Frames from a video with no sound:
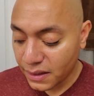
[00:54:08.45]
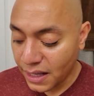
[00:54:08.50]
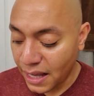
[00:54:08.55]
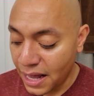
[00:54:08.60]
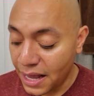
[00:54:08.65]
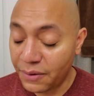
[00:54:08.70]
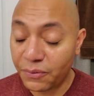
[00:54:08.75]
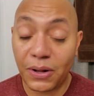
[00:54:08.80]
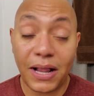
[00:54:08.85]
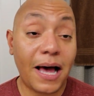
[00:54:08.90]

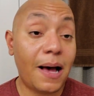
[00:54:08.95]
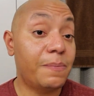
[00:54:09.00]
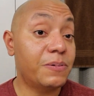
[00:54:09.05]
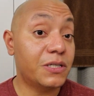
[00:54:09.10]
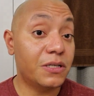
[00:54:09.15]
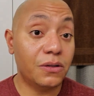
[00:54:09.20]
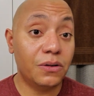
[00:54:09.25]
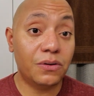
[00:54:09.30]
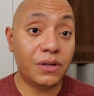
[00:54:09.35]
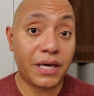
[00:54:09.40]
I will
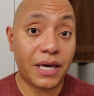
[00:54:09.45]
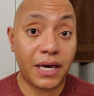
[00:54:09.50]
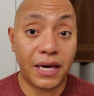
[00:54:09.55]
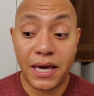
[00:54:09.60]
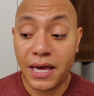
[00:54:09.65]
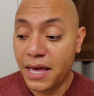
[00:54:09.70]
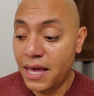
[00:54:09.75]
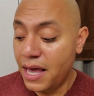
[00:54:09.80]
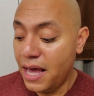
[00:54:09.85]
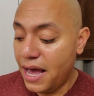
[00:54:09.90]
absolutely
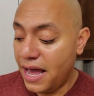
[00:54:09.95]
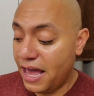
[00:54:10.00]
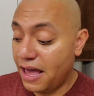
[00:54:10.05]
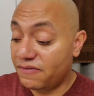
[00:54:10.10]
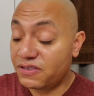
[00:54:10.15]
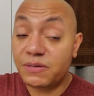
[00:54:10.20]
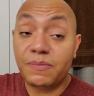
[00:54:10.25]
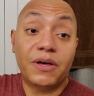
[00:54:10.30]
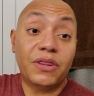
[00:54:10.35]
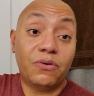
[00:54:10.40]
I have
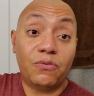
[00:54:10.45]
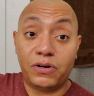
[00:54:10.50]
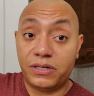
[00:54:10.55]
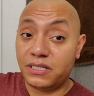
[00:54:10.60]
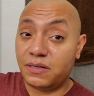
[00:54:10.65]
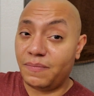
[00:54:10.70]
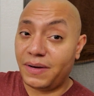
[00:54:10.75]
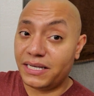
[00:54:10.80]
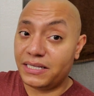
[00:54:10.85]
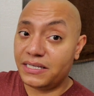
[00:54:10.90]
some other ones
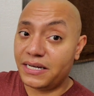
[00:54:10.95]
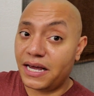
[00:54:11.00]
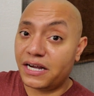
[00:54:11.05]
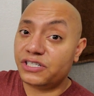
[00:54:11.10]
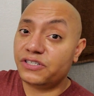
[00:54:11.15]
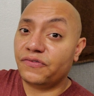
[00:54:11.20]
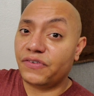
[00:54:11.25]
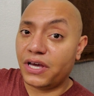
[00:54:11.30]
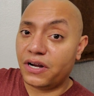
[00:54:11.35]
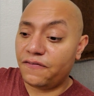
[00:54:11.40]
in my stash.
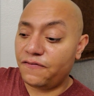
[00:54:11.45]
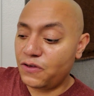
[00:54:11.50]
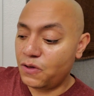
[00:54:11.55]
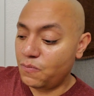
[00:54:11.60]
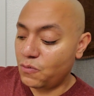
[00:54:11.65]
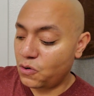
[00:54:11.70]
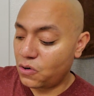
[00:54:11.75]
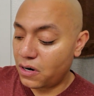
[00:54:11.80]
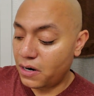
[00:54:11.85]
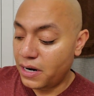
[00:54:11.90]
I've got a few
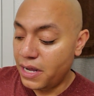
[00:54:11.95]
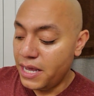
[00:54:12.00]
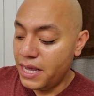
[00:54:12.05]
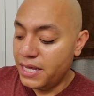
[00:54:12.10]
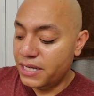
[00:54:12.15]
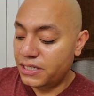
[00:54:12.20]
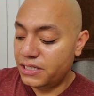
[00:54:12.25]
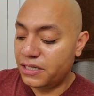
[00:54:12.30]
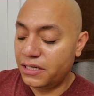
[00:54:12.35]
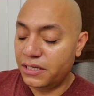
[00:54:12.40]
more
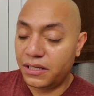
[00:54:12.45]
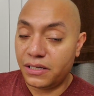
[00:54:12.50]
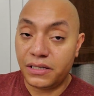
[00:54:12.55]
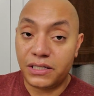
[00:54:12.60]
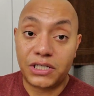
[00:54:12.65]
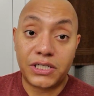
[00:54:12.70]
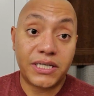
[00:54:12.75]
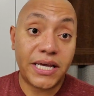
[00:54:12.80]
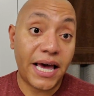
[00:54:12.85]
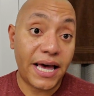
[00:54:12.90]
to
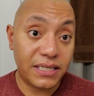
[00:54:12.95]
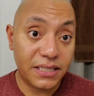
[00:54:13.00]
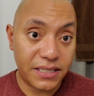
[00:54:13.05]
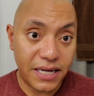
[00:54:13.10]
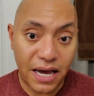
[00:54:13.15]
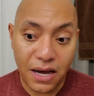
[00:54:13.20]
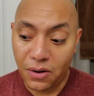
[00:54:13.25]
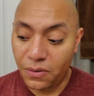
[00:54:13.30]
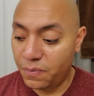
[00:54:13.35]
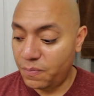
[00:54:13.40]
test
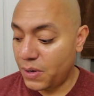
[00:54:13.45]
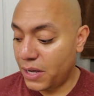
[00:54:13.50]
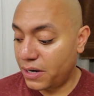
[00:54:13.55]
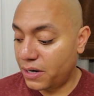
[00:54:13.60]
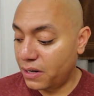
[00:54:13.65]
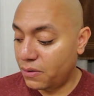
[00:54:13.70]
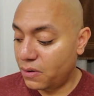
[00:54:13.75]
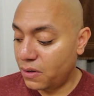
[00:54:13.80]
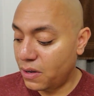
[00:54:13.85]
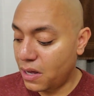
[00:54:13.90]
out, but
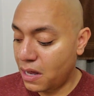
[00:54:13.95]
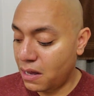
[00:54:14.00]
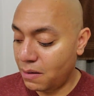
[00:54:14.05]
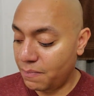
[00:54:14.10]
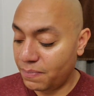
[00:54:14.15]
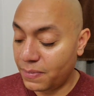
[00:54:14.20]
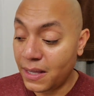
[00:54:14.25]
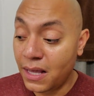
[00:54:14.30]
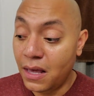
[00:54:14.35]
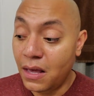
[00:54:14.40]

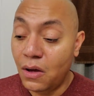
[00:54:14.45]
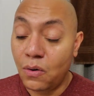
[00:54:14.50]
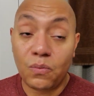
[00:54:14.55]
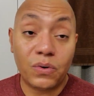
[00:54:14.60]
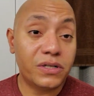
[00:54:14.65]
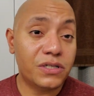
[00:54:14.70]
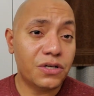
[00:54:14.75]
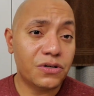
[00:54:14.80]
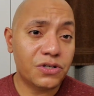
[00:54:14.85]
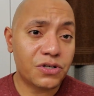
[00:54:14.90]

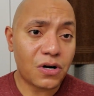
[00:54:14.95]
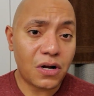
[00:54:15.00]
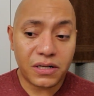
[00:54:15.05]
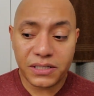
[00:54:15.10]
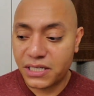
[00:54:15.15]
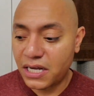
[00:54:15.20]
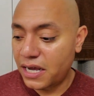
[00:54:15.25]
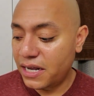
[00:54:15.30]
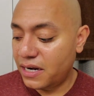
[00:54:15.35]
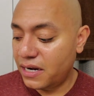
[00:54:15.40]
once those are all
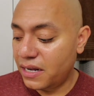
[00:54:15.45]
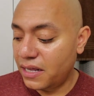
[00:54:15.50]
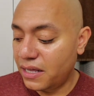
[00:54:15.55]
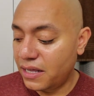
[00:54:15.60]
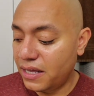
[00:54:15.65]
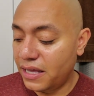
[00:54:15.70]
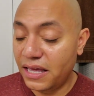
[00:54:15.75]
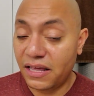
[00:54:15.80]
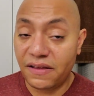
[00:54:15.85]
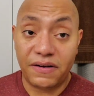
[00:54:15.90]
done,
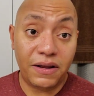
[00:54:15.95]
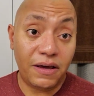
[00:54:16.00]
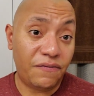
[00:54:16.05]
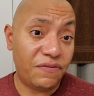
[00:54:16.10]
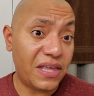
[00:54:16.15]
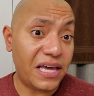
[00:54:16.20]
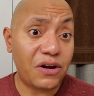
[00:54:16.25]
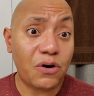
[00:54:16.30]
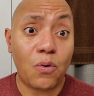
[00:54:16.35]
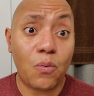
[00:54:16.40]
and if
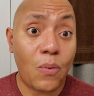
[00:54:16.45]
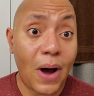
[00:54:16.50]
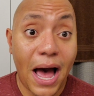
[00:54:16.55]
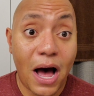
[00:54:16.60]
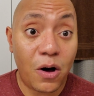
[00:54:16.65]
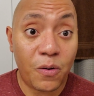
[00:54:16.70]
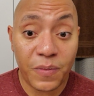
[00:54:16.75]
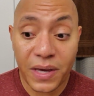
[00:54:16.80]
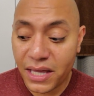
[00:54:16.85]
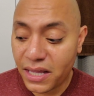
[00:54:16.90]
they don't
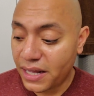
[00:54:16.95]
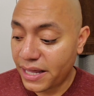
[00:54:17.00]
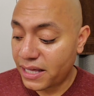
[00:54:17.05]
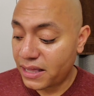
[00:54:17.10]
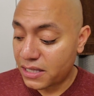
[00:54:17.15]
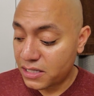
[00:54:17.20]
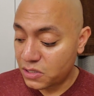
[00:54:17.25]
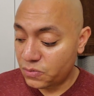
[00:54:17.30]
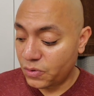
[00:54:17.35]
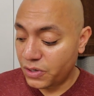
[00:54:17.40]
wow me like
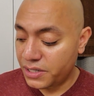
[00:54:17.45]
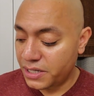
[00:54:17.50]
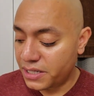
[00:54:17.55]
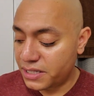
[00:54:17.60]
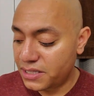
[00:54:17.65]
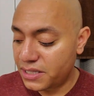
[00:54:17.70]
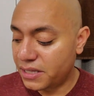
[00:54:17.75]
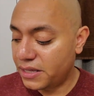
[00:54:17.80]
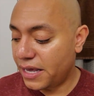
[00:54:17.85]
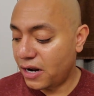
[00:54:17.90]
this one
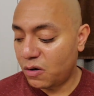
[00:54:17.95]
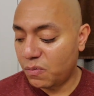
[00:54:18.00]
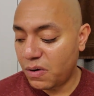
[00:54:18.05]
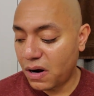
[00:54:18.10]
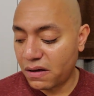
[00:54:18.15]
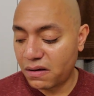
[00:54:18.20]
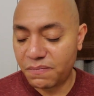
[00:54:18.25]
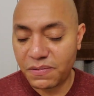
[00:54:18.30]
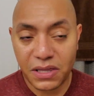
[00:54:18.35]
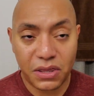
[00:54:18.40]
does, then that'll
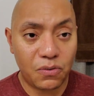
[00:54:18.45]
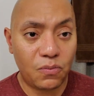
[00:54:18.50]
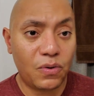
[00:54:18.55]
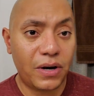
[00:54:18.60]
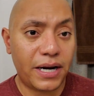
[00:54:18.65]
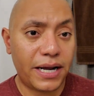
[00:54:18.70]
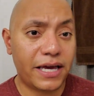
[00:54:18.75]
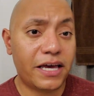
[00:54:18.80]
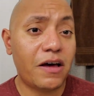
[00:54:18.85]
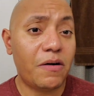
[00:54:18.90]
probably be the one
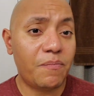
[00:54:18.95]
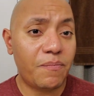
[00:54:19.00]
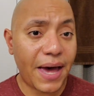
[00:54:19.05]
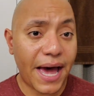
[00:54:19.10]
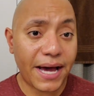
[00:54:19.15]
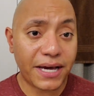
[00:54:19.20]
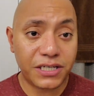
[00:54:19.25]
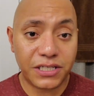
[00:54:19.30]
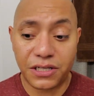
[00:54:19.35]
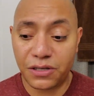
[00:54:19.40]
I come
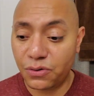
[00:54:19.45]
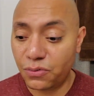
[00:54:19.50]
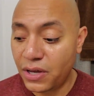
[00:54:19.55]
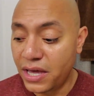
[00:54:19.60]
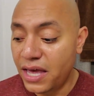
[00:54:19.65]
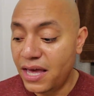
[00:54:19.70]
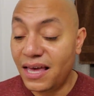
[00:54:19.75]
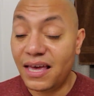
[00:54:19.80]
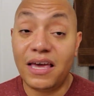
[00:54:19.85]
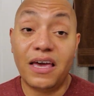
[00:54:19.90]
back to
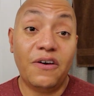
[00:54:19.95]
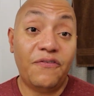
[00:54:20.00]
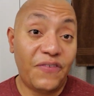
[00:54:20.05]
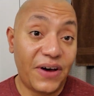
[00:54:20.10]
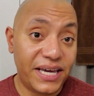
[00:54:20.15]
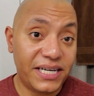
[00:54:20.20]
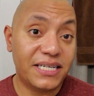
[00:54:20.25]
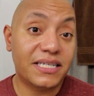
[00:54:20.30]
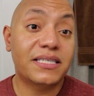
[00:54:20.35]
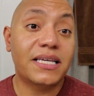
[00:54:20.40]
if I
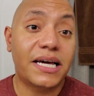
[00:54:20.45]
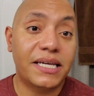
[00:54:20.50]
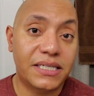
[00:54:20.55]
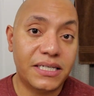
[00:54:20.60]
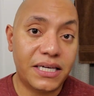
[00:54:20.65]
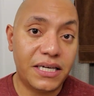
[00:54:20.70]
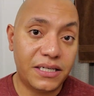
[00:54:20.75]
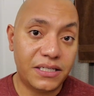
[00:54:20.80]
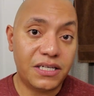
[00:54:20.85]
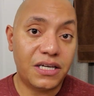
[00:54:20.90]
decide to
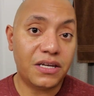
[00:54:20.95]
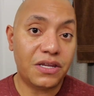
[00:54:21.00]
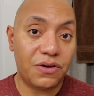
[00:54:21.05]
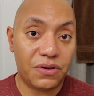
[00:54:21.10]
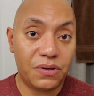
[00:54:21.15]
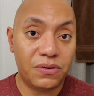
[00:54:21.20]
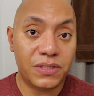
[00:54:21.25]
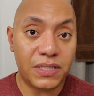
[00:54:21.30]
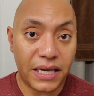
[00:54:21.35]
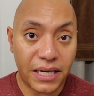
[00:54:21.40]
continue
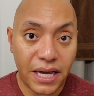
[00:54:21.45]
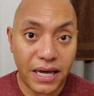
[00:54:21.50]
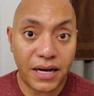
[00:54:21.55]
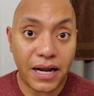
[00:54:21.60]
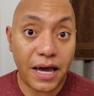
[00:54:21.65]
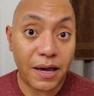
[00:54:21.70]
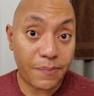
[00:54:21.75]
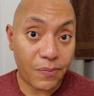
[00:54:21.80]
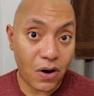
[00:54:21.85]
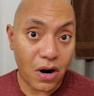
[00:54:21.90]
using an
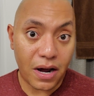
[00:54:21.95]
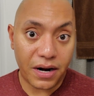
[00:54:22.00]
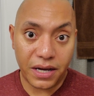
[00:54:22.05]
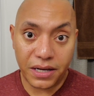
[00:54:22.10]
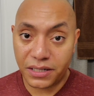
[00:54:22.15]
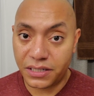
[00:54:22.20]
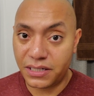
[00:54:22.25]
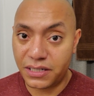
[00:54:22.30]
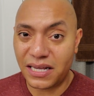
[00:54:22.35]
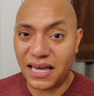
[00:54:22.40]
eye
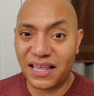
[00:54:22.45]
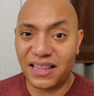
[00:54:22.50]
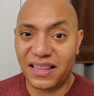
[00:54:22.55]
product.